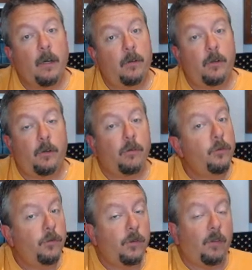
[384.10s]
you on the
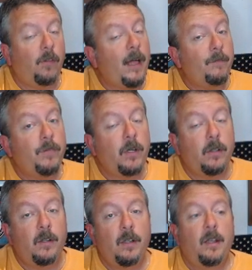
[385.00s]
cruise. It's a lot of
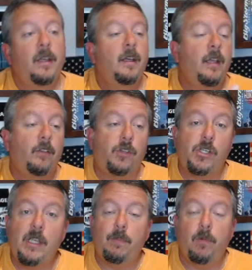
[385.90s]
fun. It's
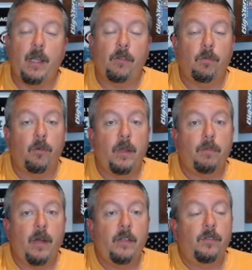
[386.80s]
cheap. We got some
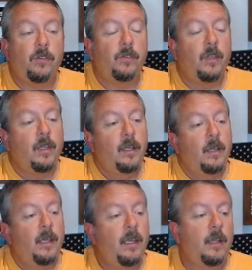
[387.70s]
great prices.
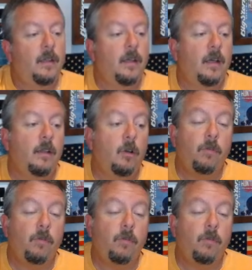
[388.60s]
And no